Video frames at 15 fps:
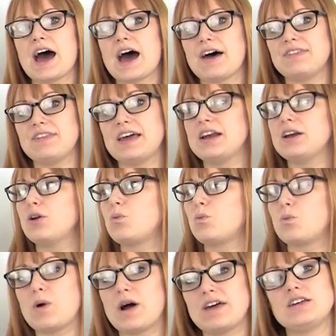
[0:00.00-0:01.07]
and then
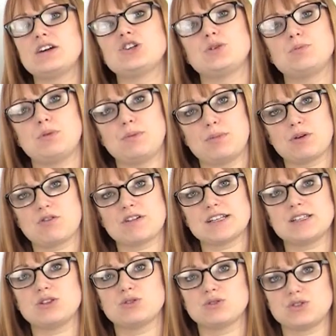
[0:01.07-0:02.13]
where they should be
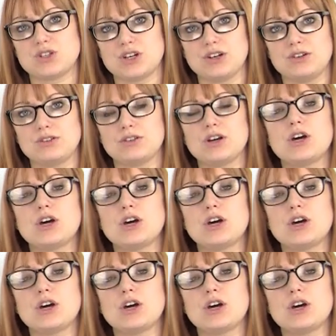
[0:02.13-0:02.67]
progressing on to.